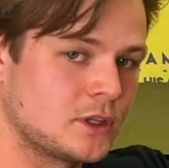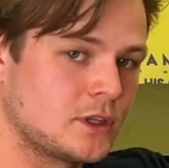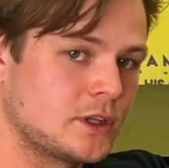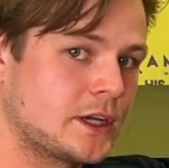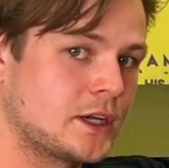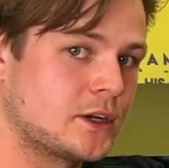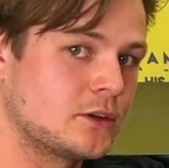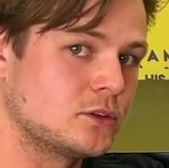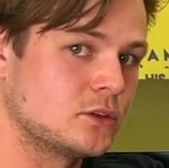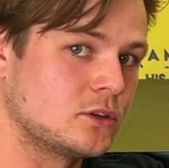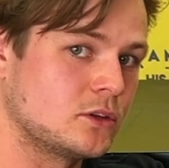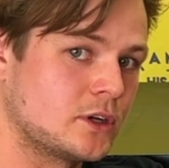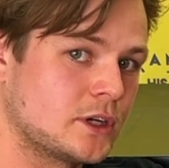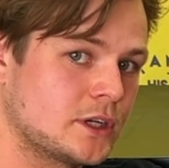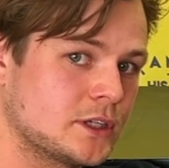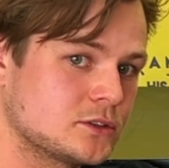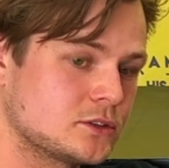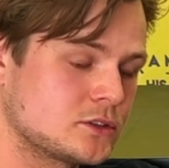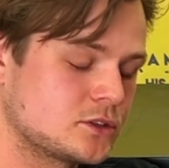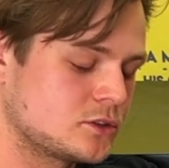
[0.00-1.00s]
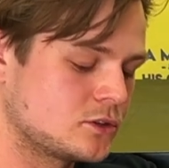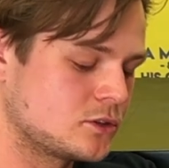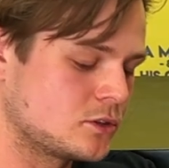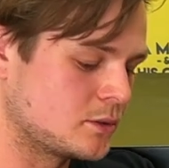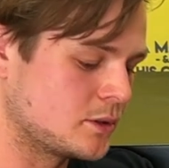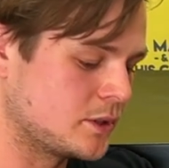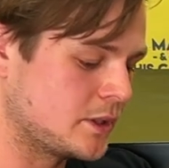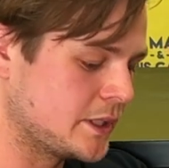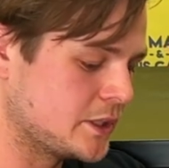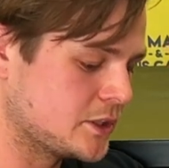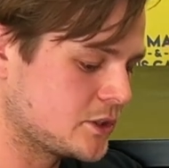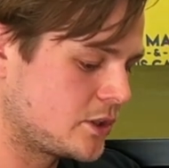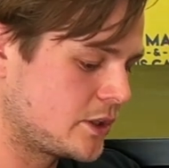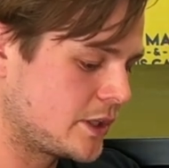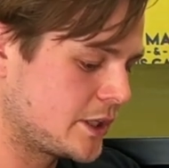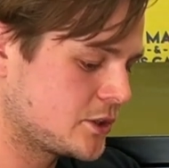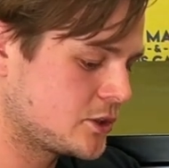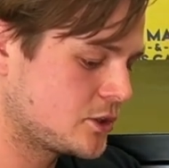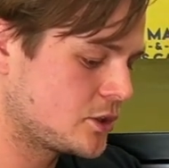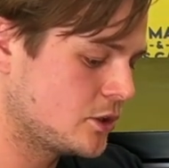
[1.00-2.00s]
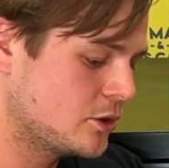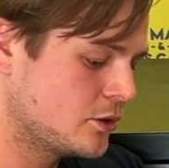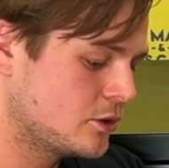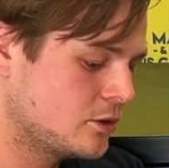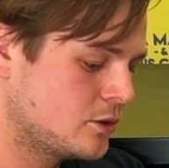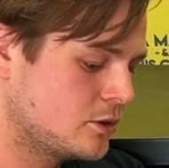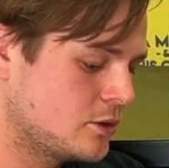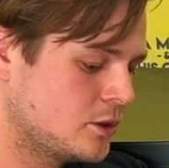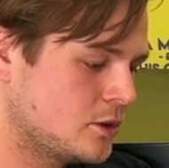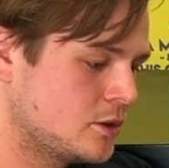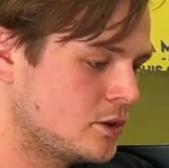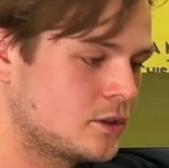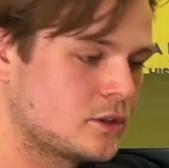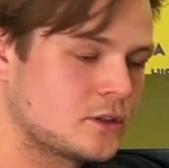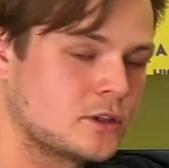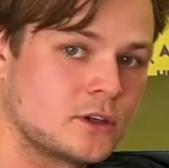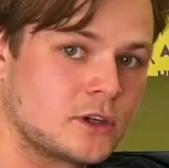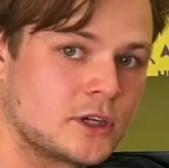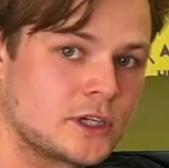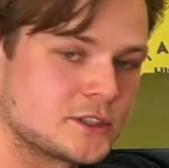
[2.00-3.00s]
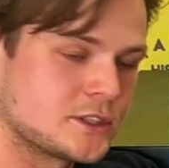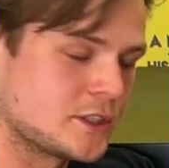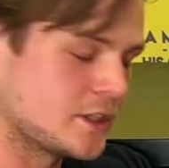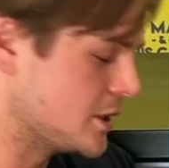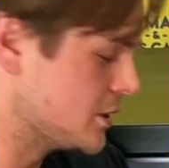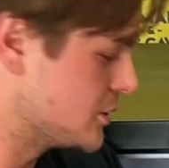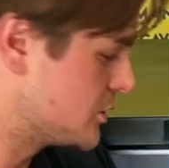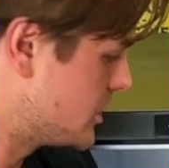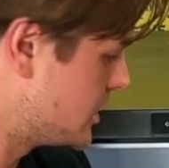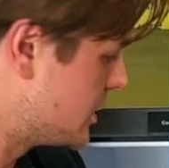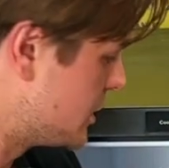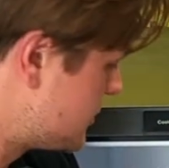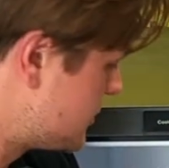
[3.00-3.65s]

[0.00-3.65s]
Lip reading: allow your lines to release like so, nice and easily.